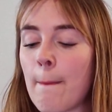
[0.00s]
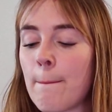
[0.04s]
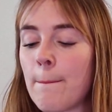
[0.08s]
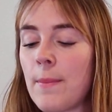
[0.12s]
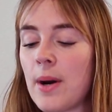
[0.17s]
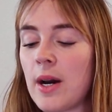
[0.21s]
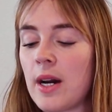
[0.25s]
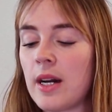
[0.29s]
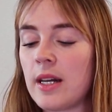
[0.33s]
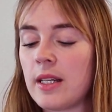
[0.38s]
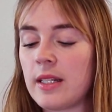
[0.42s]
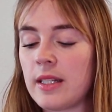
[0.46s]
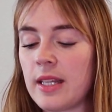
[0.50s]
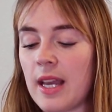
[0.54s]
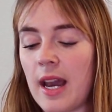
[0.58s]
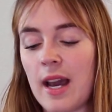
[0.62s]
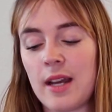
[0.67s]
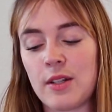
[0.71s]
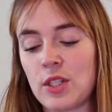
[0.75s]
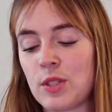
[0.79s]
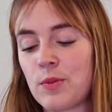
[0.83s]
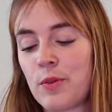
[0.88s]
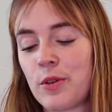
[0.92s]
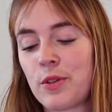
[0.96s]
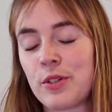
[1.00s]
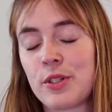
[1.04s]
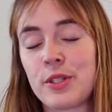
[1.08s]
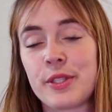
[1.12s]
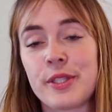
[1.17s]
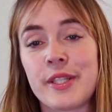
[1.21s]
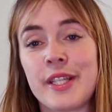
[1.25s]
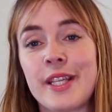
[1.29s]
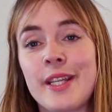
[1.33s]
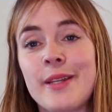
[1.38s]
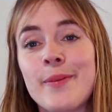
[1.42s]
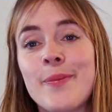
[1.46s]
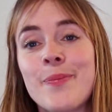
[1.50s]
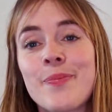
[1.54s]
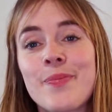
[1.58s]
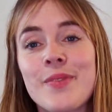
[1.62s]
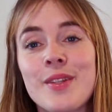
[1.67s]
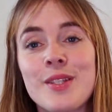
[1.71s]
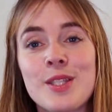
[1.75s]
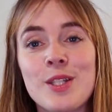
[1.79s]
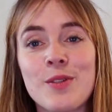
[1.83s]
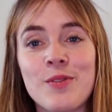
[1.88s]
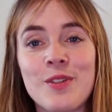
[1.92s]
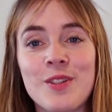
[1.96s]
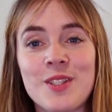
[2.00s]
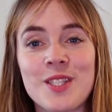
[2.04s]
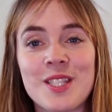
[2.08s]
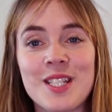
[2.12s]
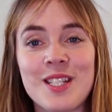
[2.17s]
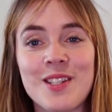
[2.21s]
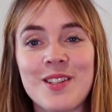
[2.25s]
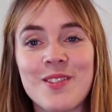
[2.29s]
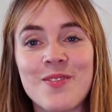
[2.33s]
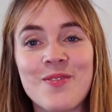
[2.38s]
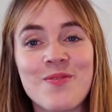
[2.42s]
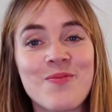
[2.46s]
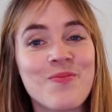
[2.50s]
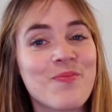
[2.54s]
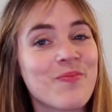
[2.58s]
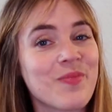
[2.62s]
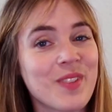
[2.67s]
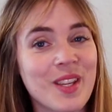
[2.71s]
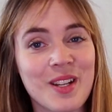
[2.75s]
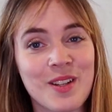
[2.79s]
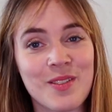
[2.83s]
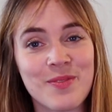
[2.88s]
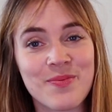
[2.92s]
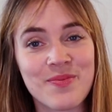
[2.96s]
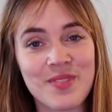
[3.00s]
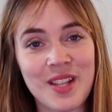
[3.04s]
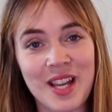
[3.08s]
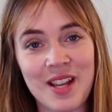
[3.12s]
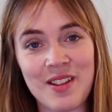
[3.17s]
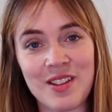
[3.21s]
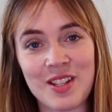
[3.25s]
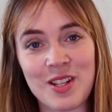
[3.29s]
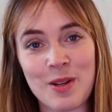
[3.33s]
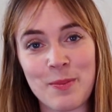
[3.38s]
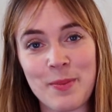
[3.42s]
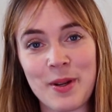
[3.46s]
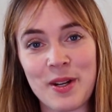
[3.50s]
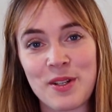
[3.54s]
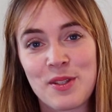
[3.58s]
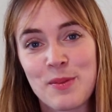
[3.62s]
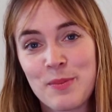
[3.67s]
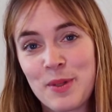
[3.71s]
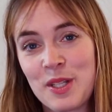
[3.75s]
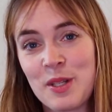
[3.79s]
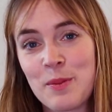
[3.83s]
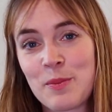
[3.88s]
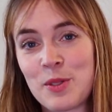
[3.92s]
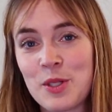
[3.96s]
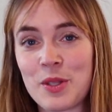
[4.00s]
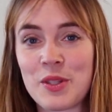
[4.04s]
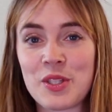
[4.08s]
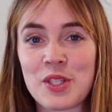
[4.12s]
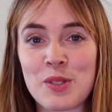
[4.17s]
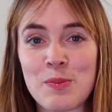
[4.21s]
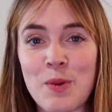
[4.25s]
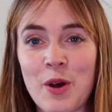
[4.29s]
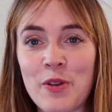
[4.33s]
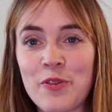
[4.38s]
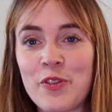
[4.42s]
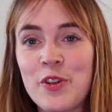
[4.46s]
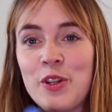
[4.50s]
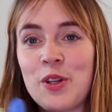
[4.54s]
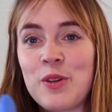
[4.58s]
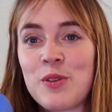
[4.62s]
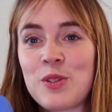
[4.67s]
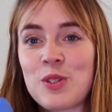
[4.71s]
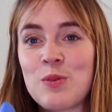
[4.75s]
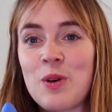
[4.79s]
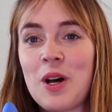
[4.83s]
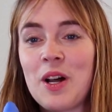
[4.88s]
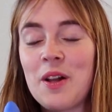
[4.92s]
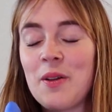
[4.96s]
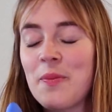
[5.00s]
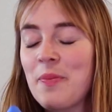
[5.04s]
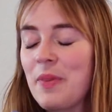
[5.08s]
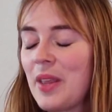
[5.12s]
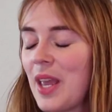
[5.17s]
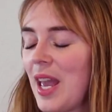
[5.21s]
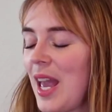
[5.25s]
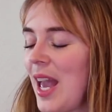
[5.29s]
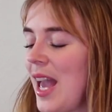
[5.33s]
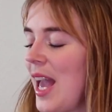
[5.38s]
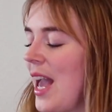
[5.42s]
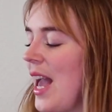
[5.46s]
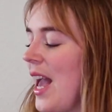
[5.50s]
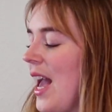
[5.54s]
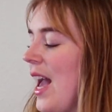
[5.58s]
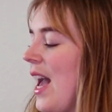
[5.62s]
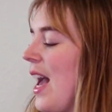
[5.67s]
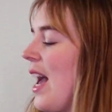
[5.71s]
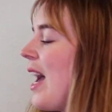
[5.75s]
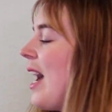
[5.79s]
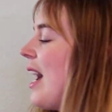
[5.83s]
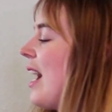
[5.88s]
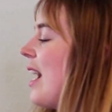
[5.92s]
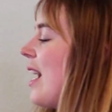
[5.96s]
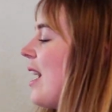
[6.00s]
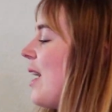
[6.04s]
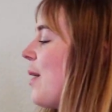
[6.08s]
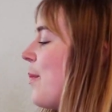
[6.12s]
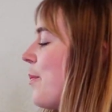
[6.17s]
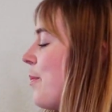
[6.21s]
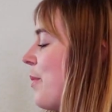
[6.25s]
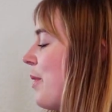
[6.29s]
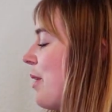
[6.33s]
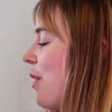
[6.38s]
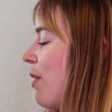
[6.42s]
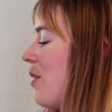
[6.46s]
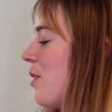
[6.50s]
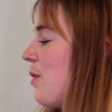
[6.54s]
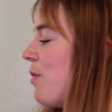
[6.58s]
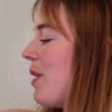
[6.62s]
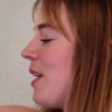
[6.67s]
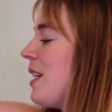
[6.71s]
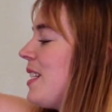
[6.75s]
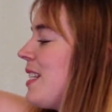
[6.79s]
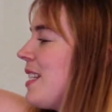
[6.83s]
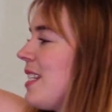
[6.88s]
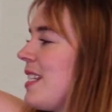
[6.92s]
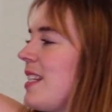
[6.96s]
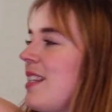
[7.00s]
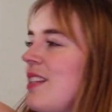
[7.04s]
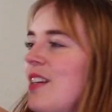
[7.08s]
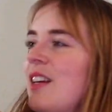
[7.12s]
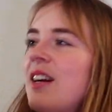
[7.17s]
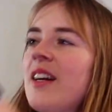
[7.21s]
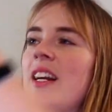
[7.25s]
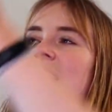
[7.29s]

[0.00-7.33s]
But yeah, I just wanted to see. So we'll see. You know, I'll compare the medium to the small for you as well. But otherwise, they're